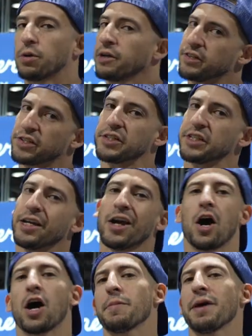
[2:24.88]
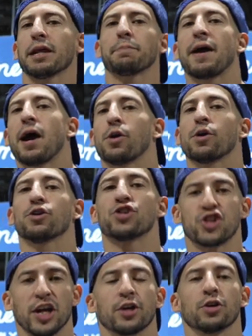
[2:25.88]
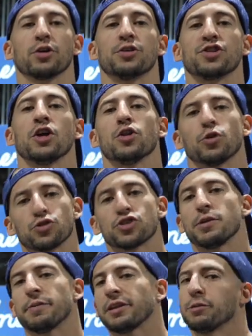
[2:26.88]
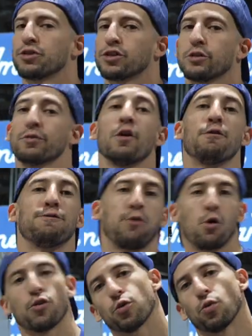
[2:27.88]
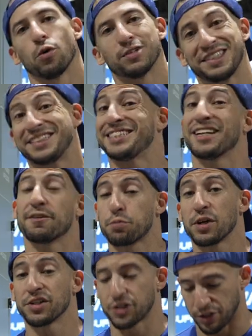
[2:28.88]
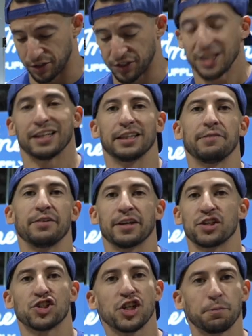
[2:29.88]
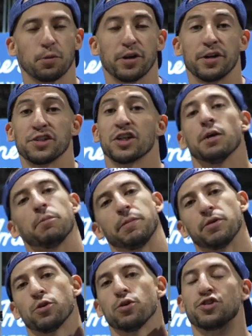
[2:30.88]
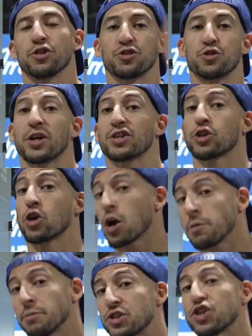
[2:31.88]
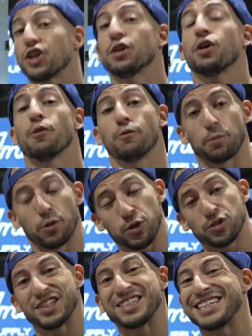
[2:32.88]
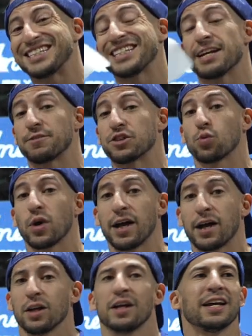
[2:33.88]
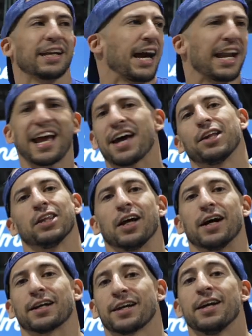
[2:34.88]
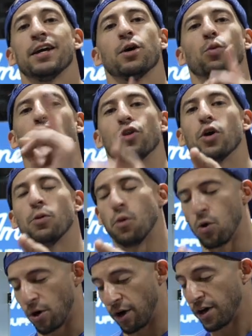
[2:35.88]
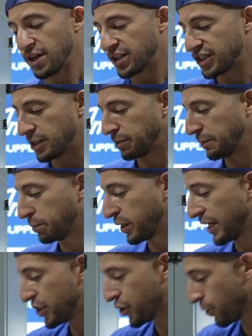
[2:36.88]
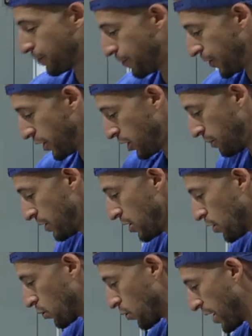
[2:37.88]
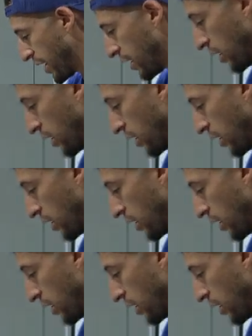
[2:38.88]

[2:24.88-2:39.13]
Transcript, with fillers: previously, automatic powder shakers, those are typically reserved for the roll D T F printers, leaving us sheet printers, maybe you're using your direct-to-garment machine for producing D T F as well, kind of out of luck. Well, no more. Simply place your film right